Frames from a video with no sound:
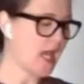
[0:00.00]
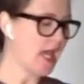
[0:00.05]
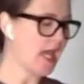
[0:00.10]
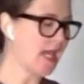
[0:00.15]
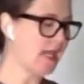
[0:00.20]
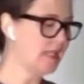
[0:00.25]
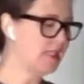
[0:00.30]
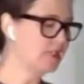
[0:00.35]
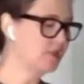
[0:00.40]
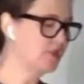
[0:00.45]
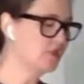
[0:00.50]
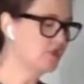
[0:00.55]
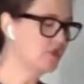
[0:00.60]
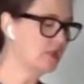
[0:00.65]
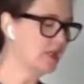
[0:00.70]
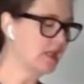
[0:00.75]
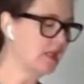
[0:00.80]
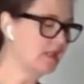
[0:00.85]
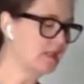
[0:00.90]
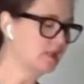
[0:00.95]
And it's
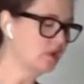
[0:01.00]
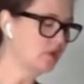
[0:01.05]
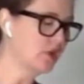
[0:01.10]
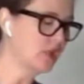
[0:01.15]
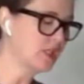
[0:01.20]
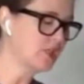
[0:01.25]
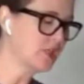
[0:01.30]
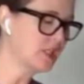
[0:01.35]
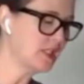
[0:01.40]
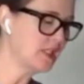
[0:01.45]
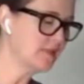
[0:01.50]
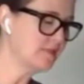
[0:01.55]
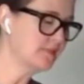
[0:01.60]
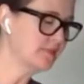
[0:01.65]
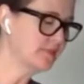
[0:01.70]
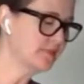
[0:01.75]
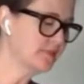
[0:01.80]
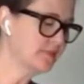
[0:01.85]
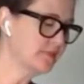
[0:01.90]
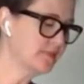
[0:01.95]
crunchy.
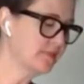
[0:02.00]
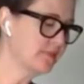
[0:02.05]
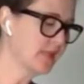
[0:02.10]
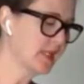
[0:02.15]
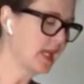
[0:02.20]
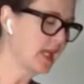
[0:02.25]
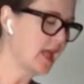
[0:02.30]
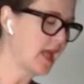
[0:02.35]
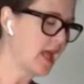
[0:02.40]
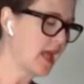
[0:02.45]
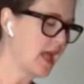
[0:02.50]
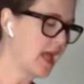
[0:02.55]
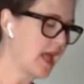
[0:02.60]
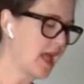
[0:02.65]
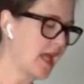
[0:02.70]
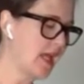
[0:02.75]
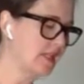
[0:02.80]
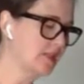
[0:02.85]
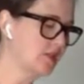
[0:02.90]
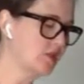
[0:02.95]

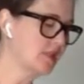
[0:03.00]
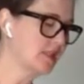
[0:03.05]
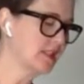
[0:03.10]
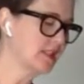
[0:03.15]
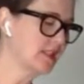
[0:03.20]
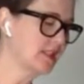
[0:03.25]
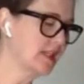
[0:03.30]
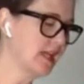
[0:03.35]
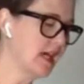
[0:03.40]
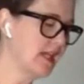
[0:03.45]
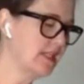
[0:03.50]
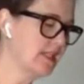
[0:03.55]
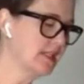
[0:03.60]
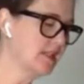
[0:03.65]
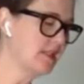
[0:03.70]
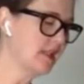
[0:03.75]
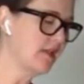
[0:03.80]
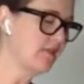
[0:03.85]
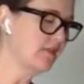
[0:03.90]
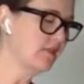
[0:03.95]
And so it's a nice,
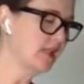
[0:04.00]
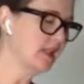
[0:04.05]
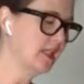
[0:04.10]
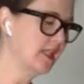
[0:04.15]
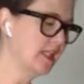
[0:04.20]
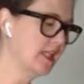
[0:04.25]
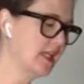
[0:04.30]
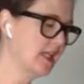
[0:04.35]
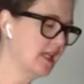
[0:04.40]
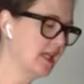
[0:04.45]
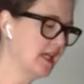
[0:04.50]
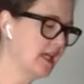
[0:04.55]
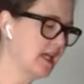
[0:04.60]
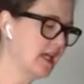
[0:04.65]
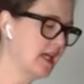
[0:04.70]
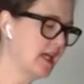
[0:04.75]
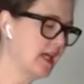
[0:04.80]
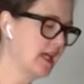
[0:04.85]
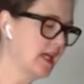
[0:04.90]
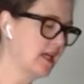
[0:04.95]
lovely
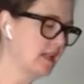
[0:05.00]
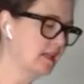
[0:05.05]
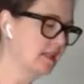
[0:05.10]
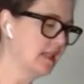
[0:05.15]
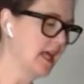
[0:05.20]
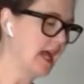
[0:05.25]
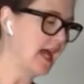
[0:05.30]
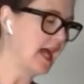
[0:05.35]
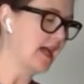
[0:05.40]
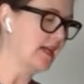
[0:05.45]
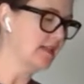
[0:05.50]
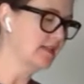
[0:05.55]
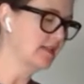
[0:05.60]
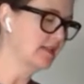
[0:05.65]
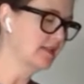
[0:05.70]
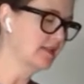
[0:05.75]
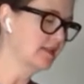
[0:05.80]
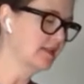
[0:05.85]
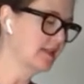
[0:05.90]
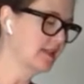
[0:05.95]

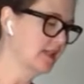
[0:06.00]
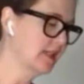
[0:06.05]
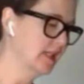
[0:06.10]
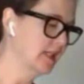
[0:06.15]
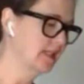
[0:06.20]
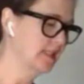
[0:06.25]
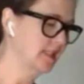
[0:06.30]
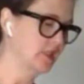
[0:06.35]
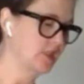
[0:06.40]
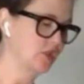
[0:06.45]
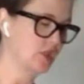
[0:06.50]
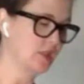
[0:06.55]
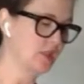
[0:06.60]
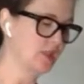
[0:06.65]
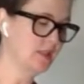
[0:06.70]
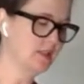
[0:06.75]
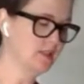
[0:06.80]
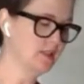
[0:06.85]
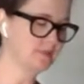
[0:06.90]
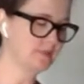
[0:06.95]
last
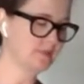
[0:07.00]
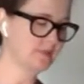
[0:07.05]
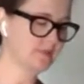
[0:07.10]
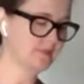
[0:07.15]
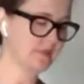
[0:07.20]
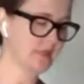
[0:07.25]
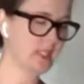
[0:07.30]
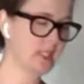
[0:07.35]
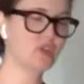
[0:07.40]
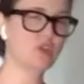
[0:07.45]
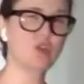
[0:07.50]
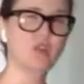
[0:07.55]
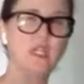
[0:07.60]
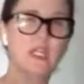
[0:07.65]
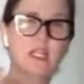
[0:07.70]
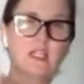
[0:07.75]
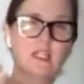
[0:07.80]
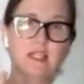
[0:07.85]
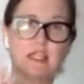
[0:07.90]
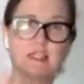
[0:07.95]
addition. So you
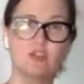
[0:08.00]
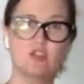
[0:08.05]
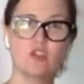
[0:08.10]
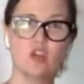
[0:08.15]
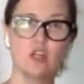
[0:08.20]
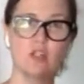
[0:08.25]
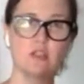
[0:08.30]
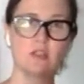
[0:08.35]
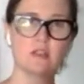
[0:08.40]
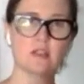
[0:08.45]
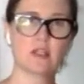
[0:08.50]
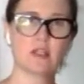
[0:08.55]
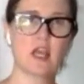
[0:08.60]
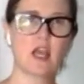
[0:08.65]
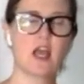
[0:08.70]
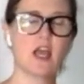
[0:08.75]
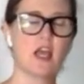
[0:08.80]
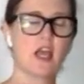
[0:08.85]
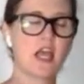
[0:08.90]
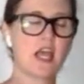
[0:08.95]
get that salt
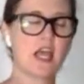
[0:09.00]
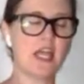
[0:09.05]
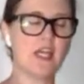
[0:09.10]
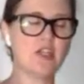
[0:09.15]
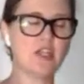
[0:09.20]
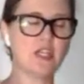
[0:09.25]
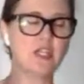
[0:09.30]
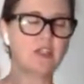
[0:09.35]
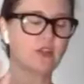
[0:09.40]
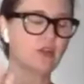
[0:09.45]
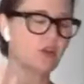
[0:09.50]
and you get the